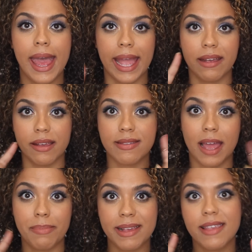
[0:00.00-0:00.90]
a
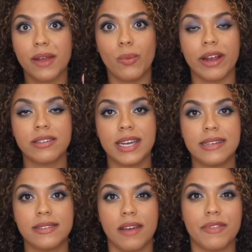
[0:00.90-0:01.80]
side-by-side -side wear
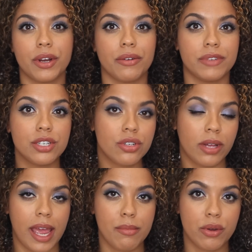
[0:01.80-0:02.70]
test of their
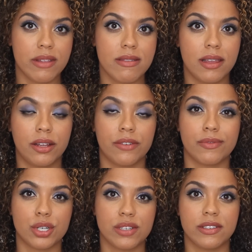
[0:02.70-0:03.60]
original camo concealer
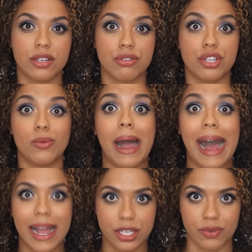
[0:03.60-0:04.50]
versus their new
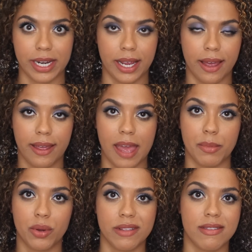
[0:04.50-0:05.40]
hydrating
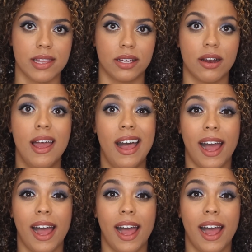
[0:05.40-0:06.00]
camo concealer.